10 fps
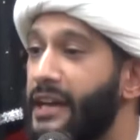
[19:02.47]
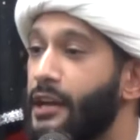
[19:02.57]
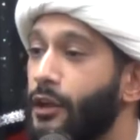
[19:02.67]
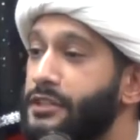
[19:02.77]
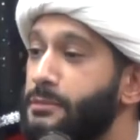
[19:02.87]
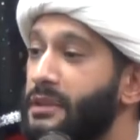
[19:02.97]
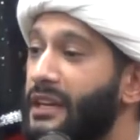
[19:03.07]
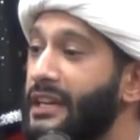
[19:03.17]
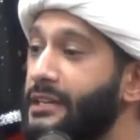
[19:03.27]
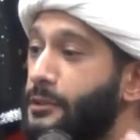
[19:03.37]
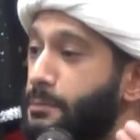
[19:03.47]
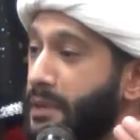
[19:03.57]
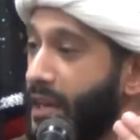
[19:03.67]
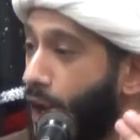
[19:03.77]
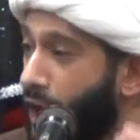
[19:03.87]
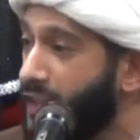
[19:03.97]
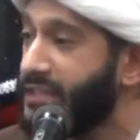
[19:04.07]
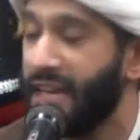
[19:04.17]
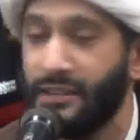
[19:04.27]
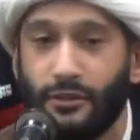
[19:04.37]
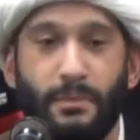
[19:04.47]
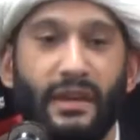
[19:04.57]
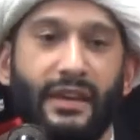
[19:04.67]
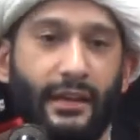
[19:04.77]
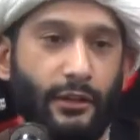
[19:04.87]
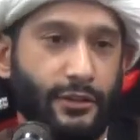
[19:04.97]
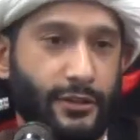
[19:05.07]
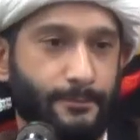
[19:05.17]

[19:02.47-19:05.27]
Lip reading: and ultimately to be hurt and to be killed.